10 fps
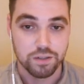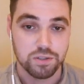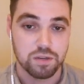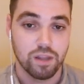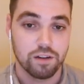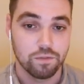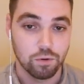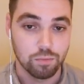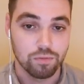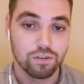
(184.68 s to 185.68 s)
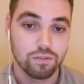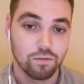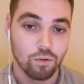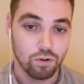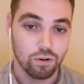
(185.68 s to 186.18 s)
hosting platform
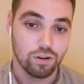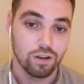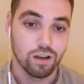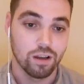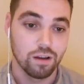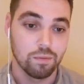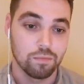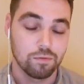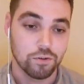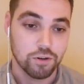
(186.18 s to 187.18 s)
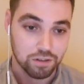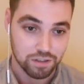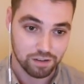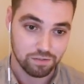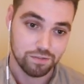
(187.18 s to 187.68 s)
for
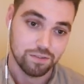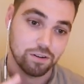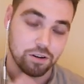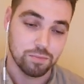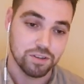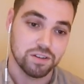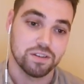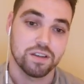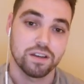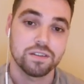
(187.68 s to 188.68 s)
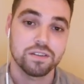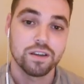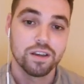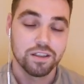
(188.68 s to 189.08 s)
Doctave documentation sites.